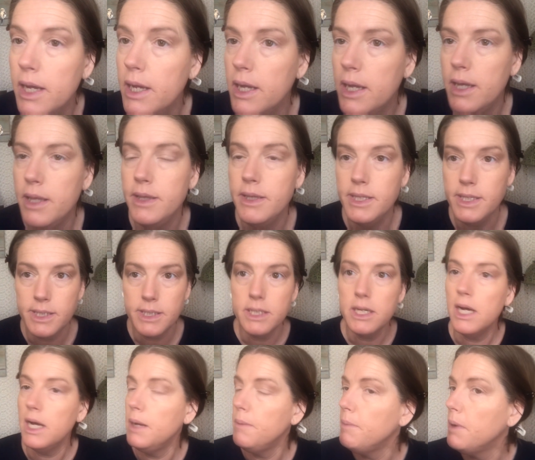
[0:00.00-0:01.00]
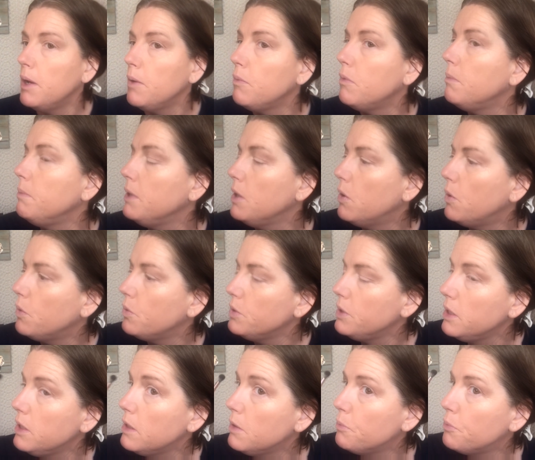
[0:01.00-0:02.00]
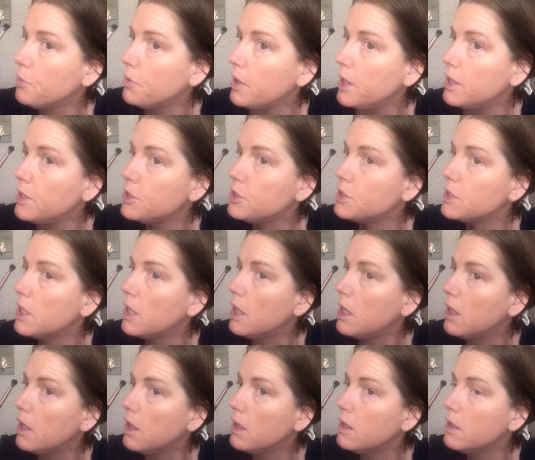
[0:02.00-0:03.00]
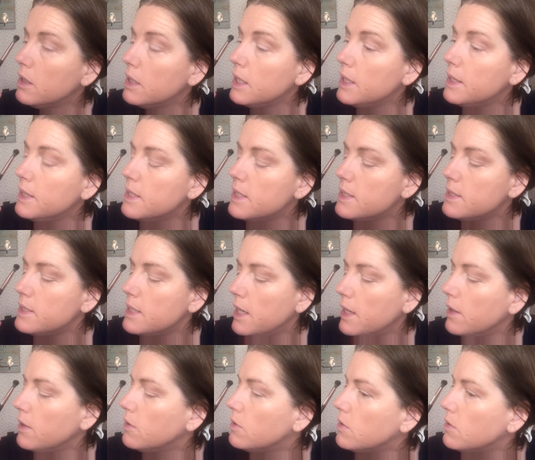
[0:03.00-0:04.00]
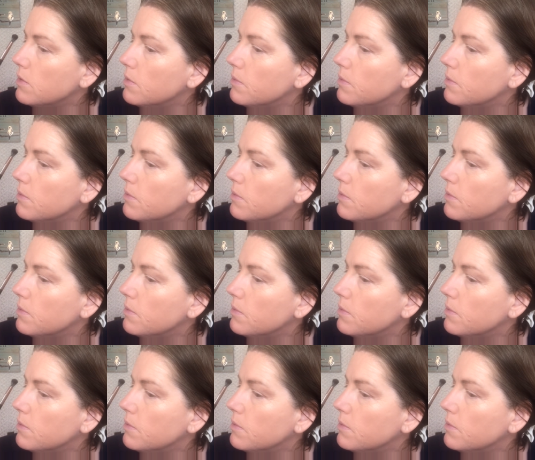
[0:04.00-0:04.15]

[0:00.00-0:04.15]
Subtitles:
And this time, I will be holding the brush in this angle.